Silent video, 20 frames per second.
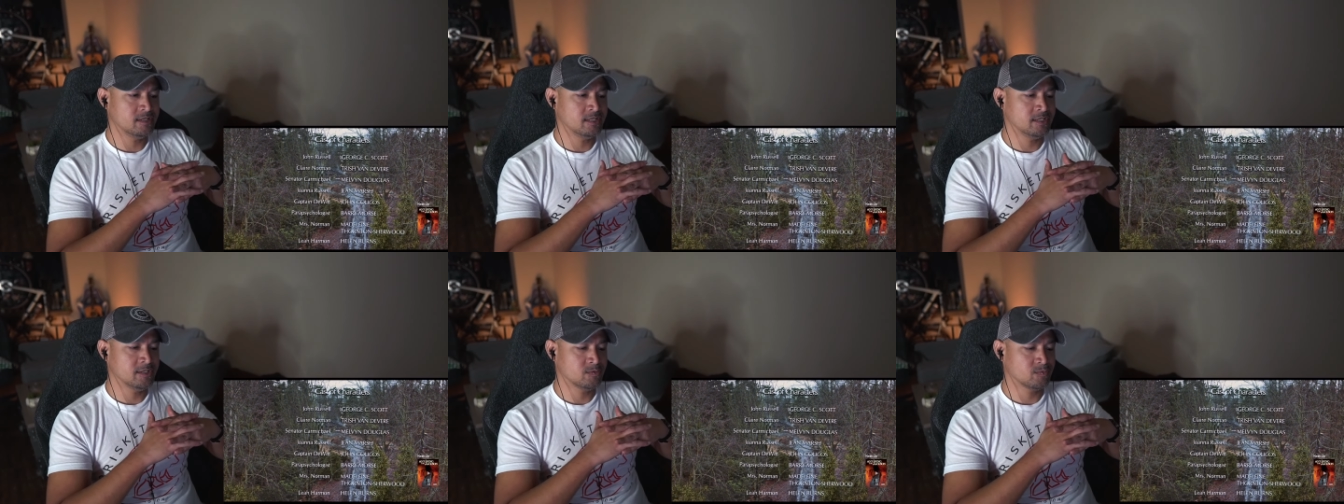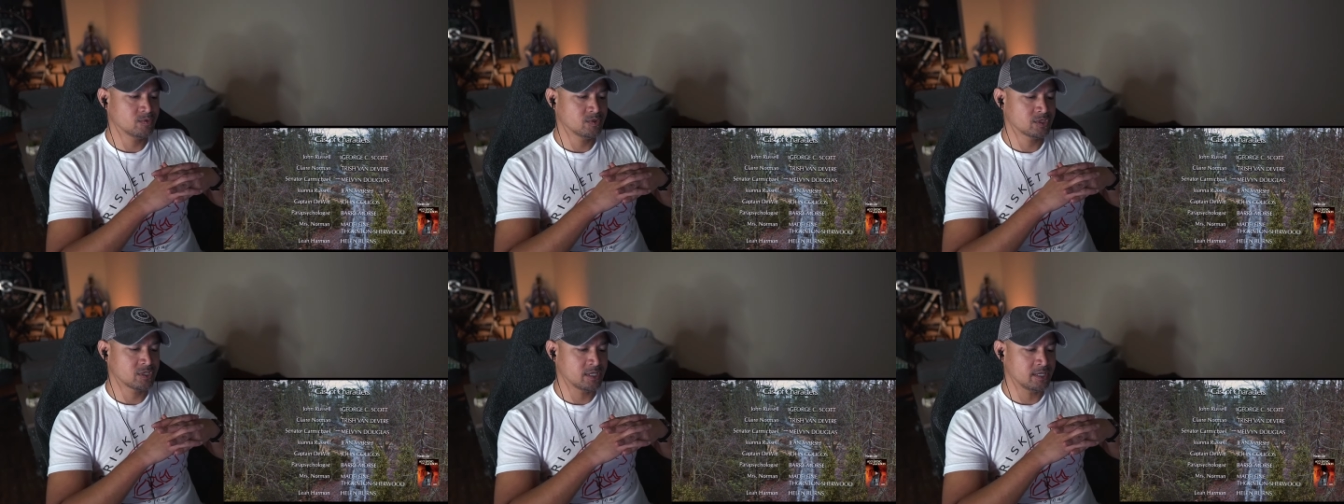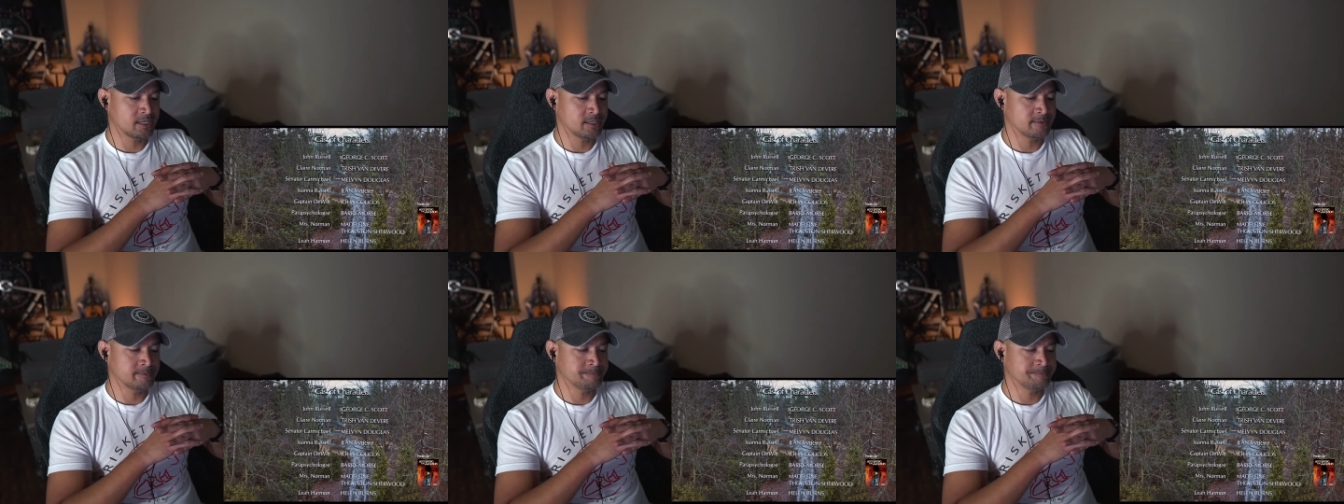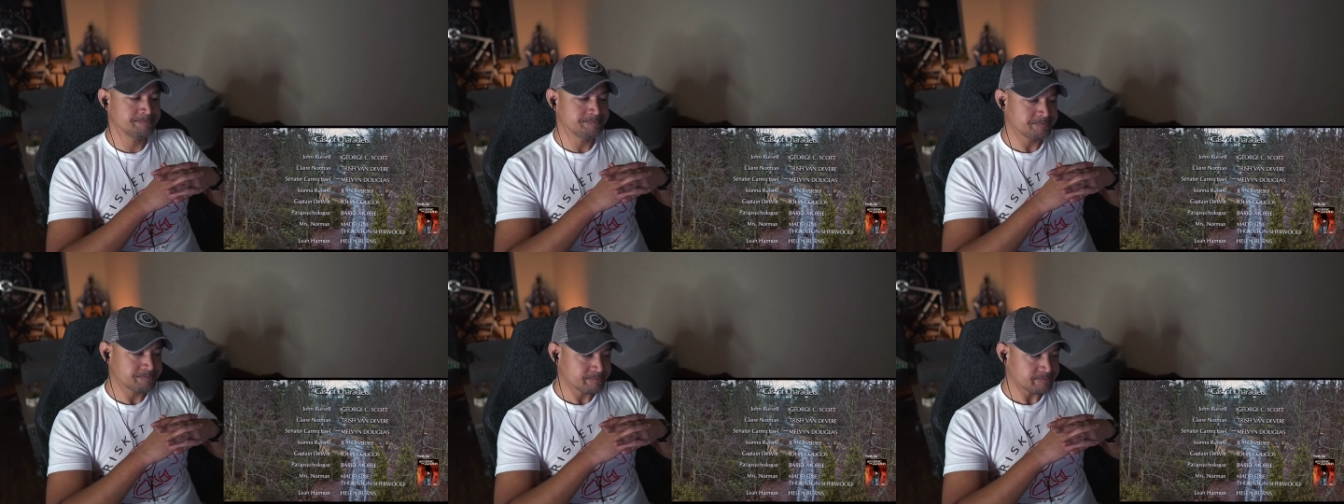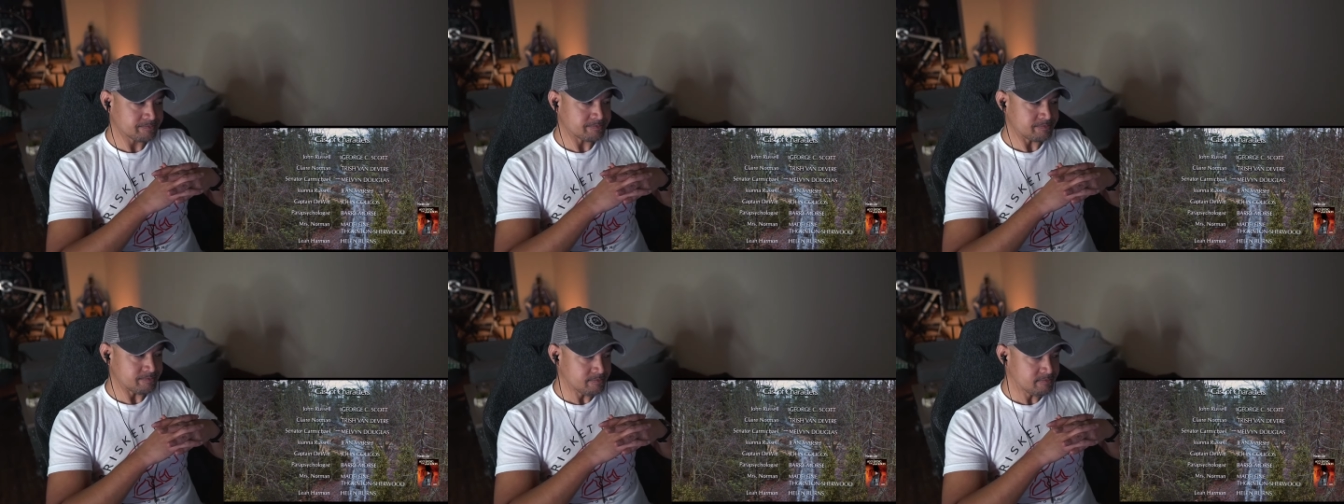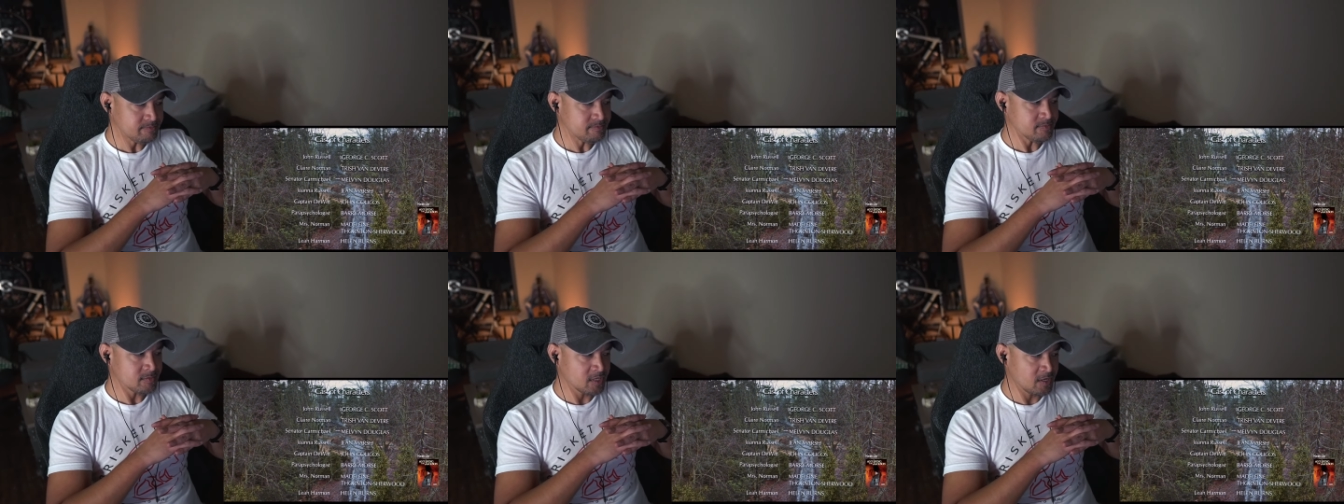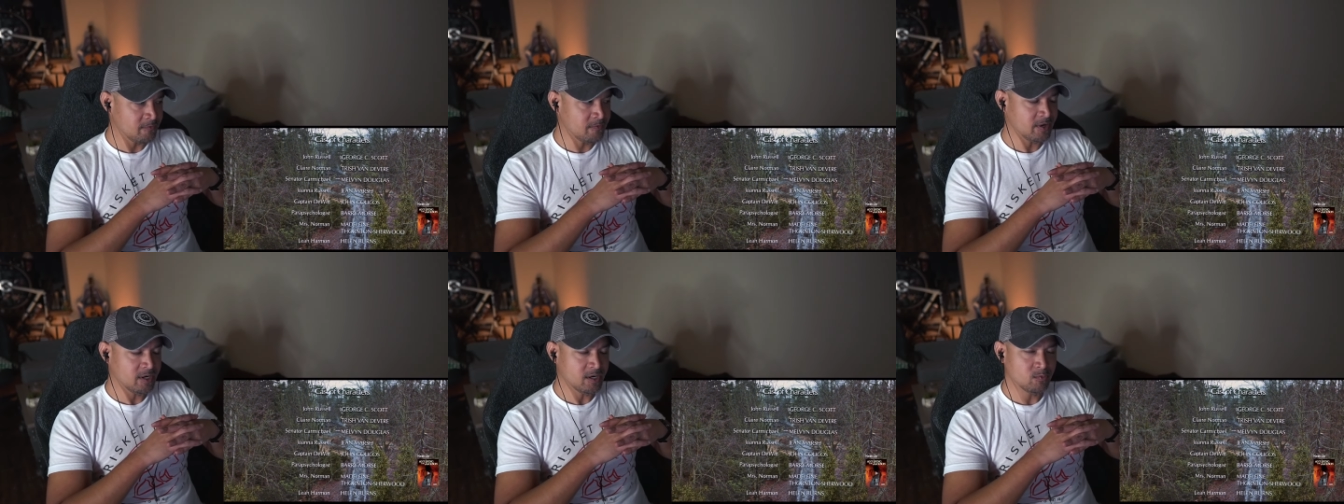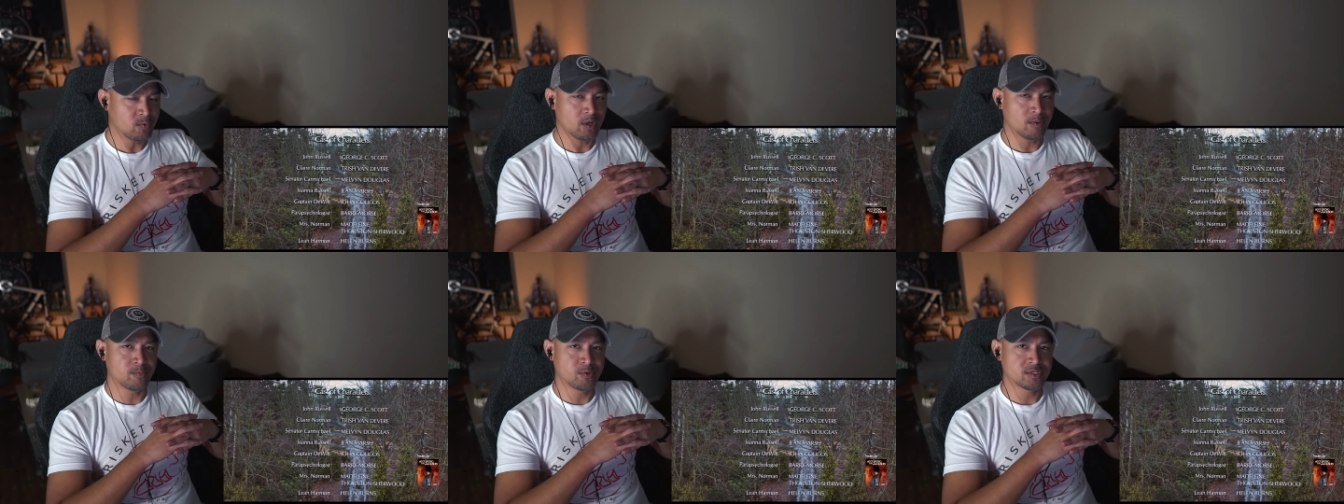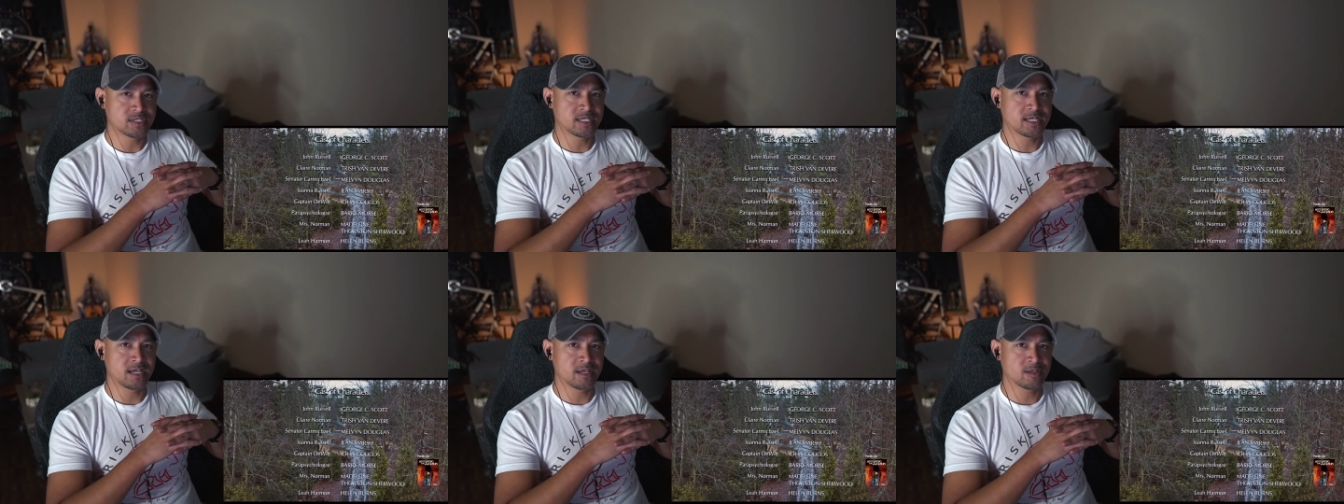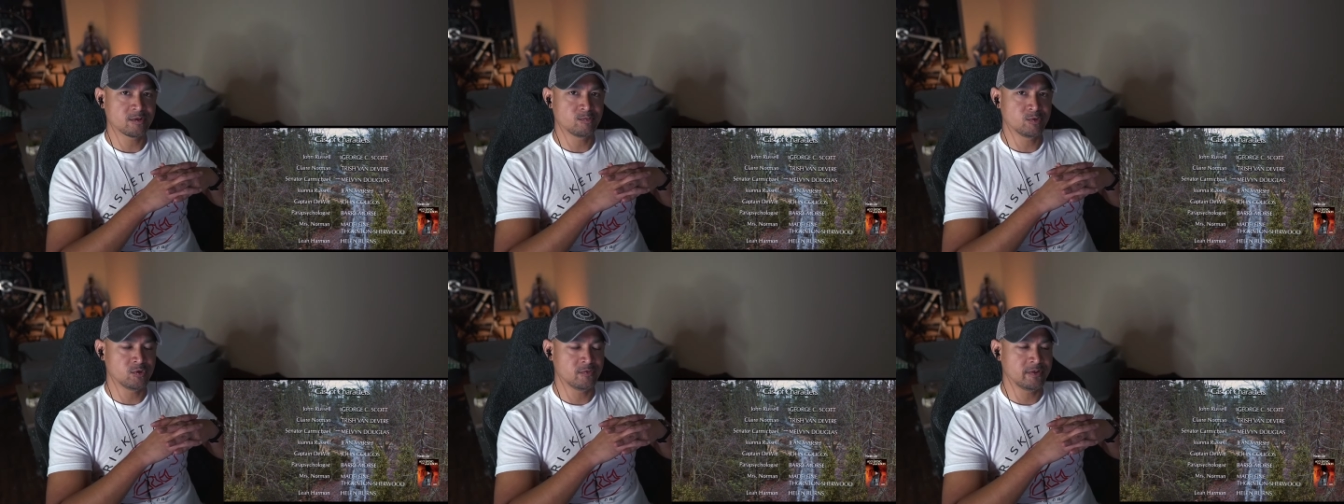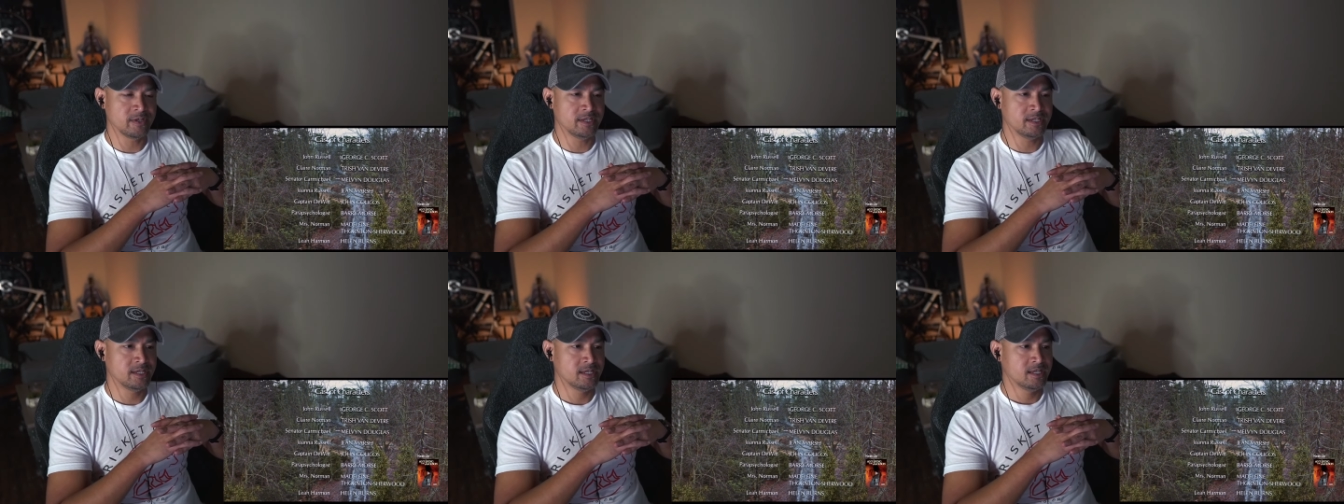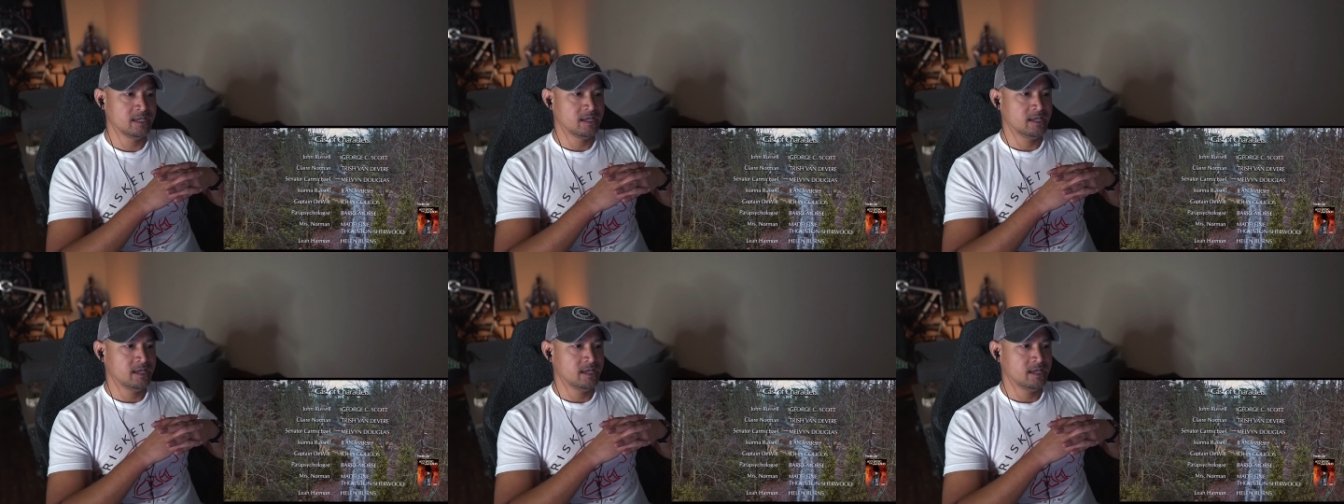this was a very well put together movie.